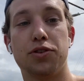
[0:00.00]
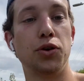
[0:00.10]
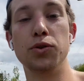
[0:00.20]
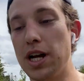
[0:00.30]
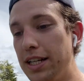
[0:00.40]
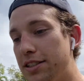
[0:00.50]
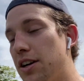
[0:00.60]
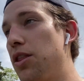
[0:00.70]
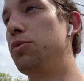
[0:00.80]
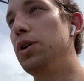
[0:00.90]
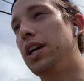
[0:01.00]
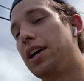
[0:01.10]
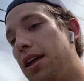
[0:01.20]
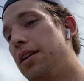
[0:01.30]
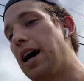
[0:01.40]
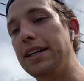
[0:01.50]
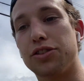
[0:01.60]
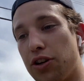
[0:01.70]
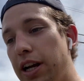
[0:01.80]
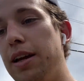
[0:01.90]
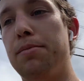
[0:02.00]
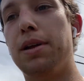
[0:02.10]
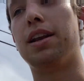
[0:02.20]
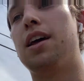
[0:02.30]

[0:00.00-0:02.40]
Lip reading: 2 nights out of the week and ice cream and